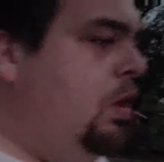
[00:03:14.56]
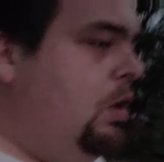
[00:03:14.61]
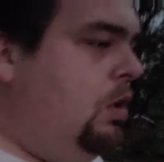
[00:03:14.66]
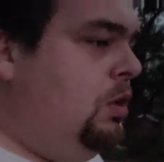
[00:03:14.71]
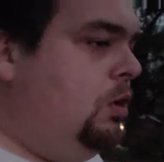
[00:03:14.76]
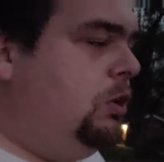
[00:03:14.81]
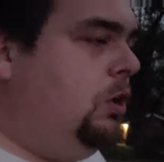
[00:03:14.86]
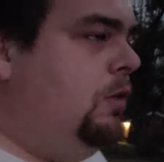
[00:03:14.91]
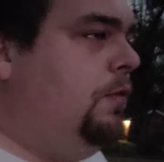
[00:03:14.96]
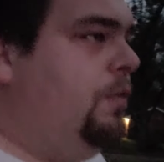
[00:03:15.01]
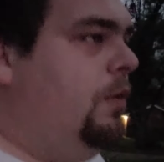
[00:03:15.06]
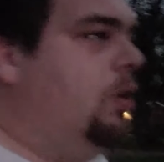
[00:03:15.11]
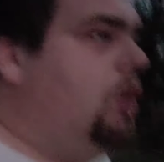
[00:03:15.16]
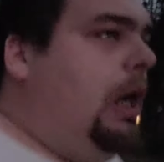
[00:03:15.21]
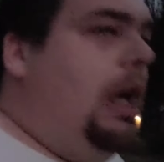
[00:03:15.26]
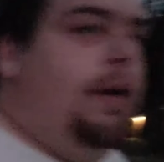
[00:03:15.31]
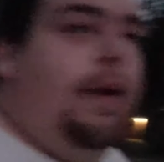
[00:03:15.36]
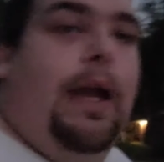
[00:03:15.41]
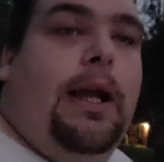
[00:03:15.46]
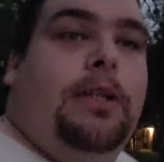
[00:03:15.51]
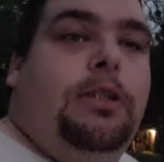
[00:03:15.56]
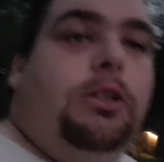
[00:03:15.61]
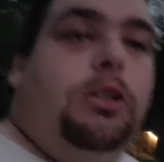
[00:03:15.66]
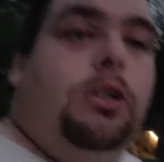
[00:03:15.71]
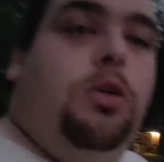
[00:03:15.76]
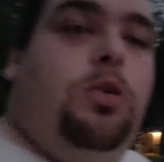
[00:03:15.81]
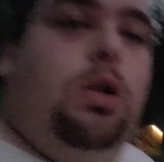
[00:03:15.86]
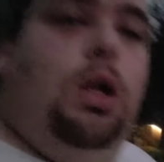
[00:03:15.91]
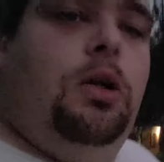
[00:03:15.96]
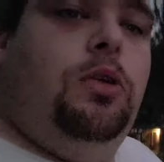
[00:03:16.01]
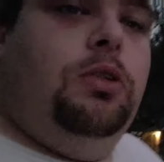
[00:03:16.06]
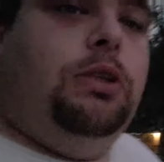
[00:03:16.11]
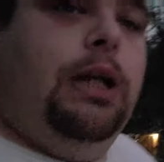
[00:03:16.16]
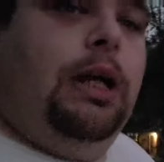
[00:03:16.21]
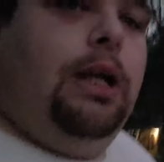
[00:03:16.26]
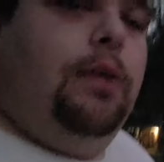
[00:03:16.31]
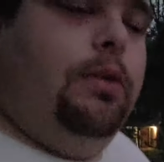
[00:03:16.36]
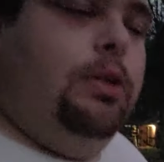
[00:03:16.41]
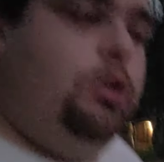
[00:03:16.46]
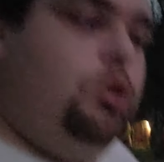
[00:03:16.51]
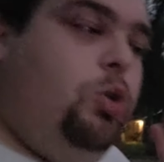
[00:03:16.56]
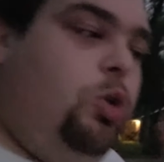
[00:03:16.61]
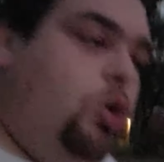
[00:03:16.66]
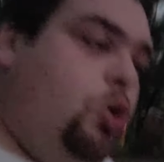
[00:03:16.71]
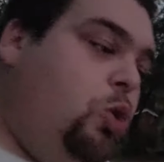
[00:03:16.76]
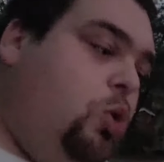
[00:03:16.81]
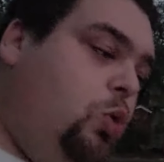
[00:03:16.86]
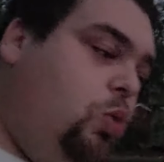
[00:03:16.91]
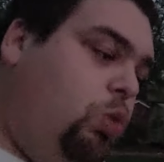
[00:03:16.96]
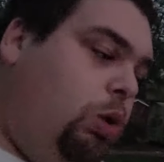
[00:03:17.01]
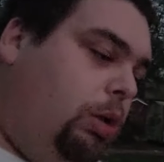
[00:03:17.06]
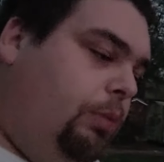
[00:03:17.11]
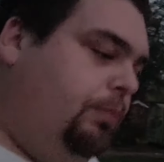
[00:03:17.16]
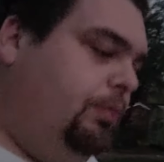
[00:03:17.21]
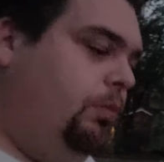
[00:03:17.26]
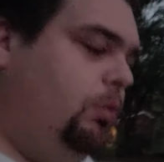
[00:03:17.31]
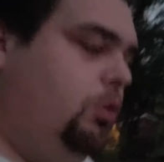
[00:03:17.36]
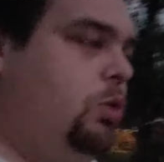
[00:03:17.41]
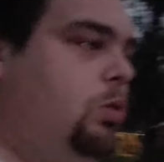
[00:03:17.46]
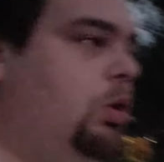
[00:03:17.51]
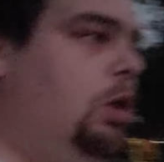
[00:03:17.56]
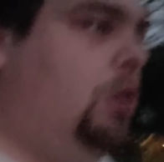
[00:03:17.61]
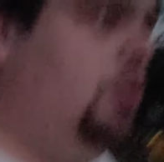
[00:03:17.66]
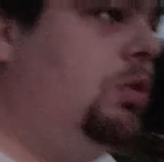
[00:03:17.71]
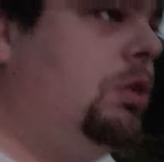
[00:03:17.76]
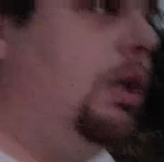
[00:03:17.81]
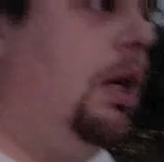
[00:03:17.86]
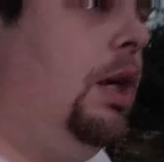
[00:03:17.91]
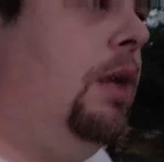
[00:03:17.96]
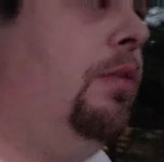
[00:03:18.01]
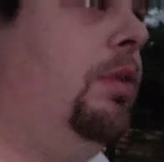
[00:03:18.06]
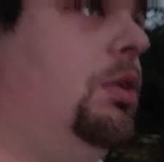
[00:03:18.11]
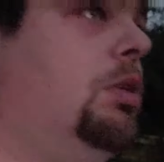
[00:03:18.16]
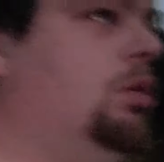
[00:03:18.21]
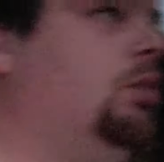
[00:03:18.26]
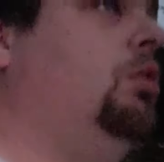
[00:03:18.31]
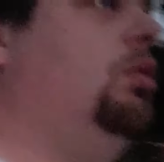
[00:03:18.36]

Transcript: So far, I got two loads out of it. Two, two loads out of it.